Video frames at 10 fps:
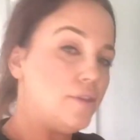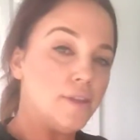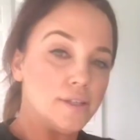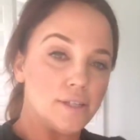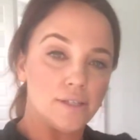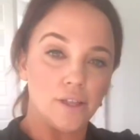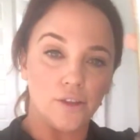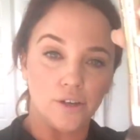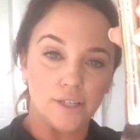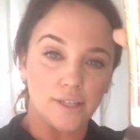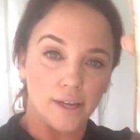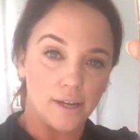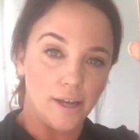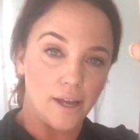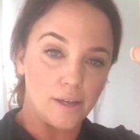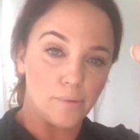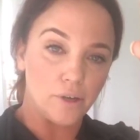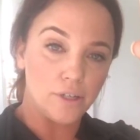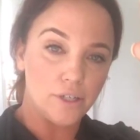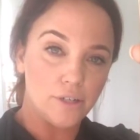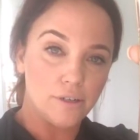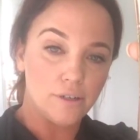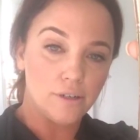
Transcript: this is the 30-second hack brush.